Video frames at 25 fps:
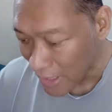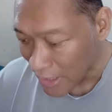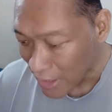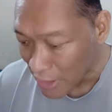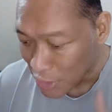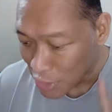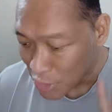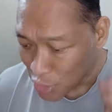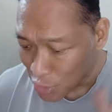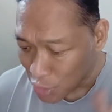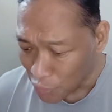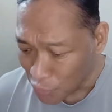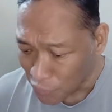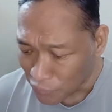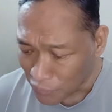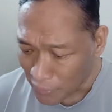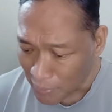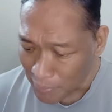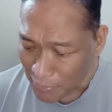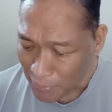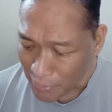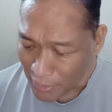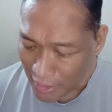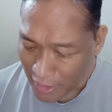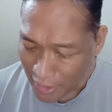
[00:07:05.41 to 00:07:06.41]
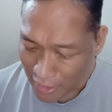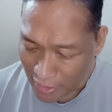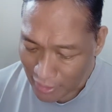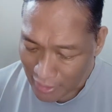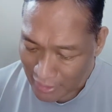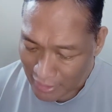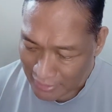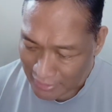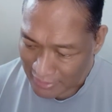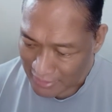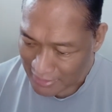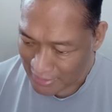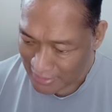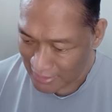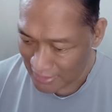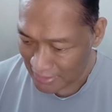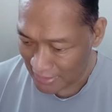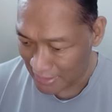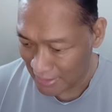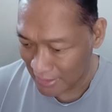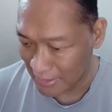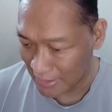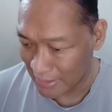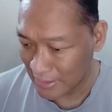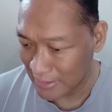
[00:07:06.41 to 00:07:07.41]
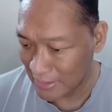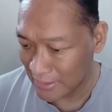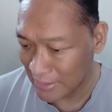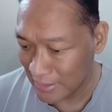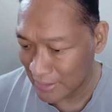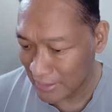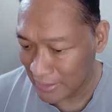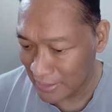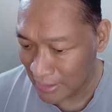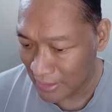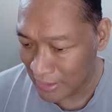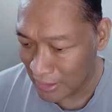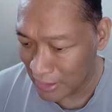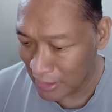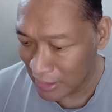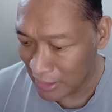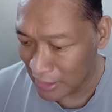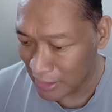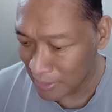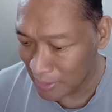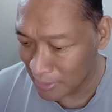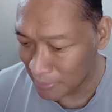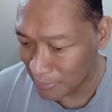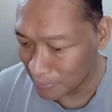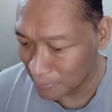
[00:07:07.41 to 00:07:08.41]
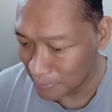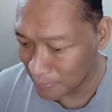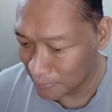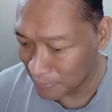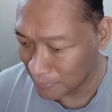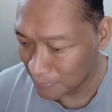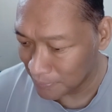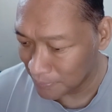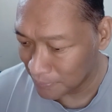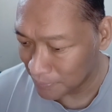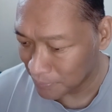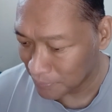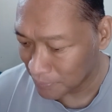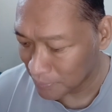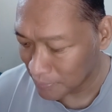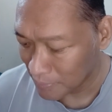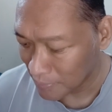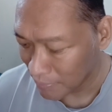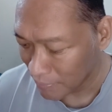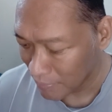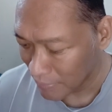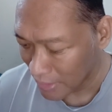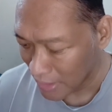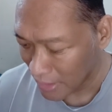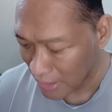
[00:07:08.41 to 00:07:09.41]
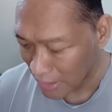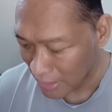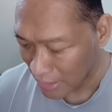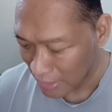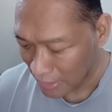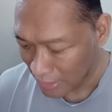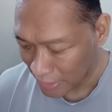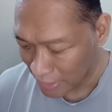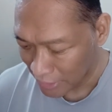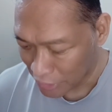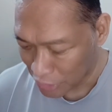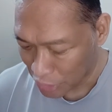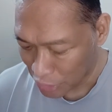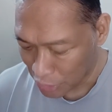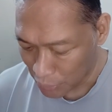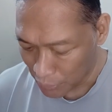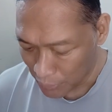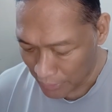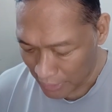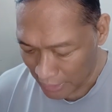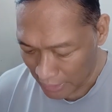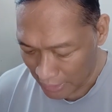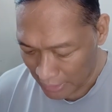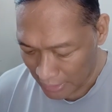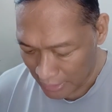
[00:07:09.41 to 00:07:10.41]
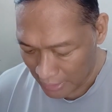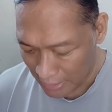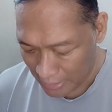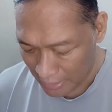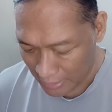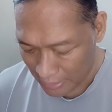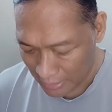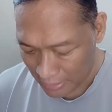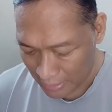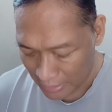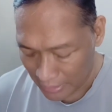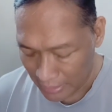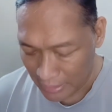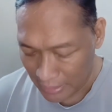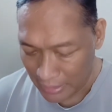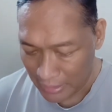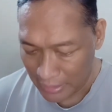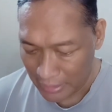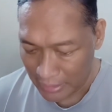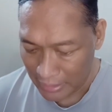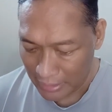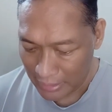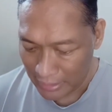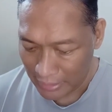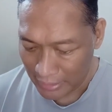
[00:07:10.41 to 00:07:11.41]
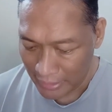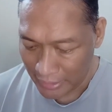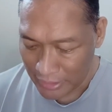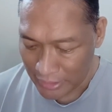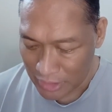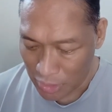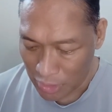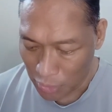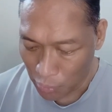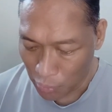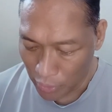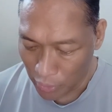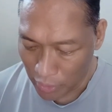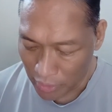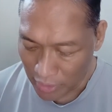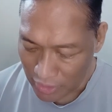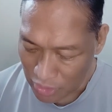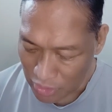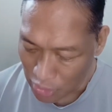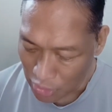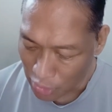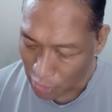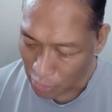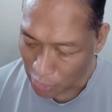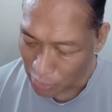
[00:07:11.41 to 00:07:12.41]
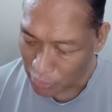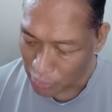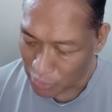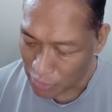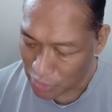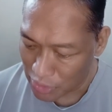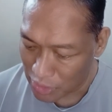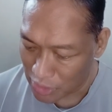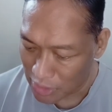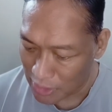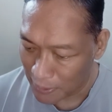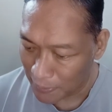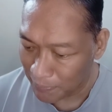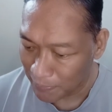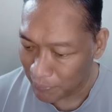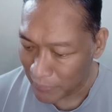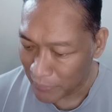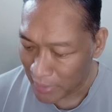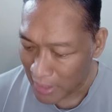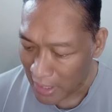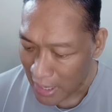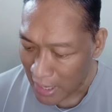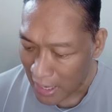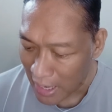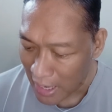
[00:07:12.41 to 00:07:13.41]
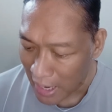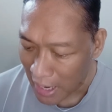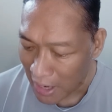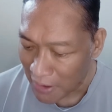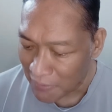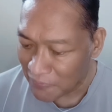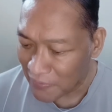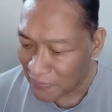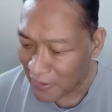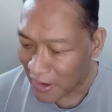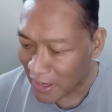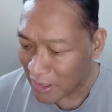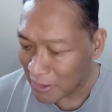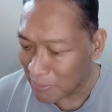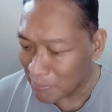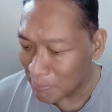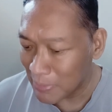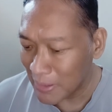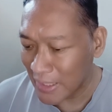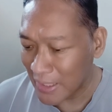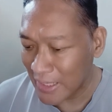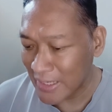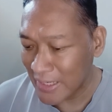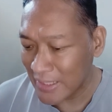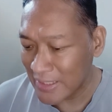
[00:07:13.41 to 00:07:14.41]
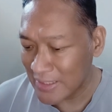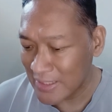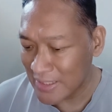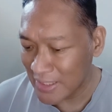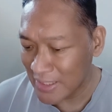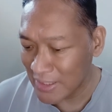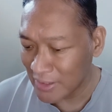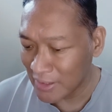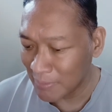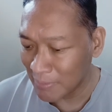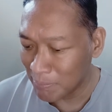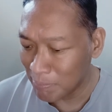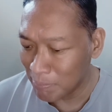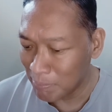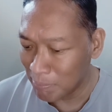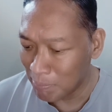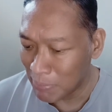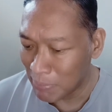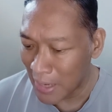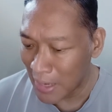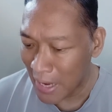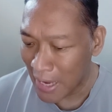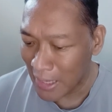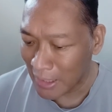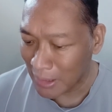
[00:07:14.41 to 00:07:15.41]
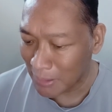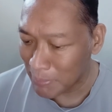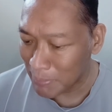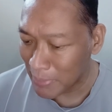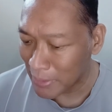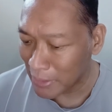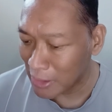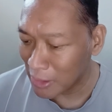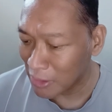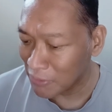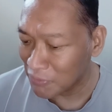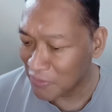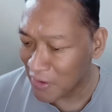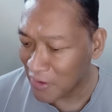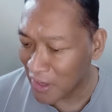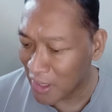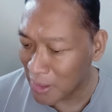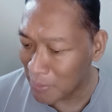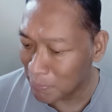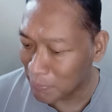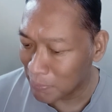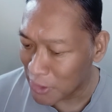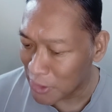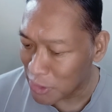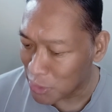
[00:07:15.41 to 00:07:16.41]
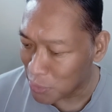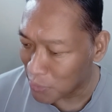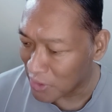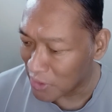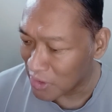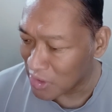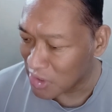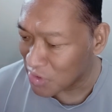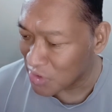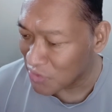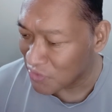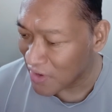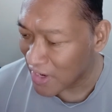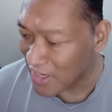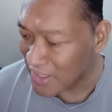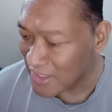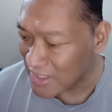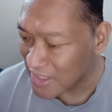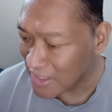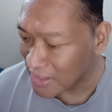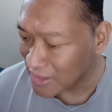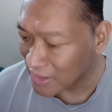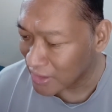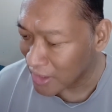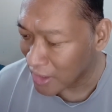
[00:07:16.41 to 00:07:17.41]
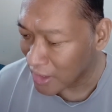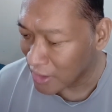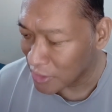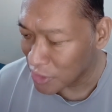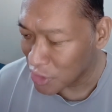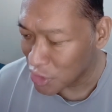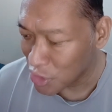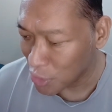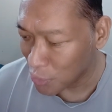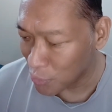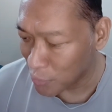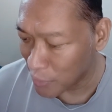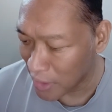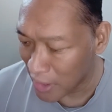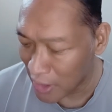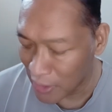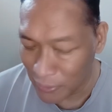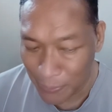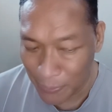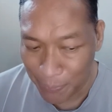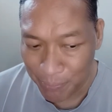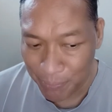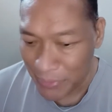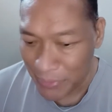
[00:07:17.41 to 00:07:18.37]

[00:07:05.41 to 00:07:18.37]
So from there, let's see. Um, let's read. Let's see where this goes. A fire blazed in the black metal fireplace with its fancy tiles around.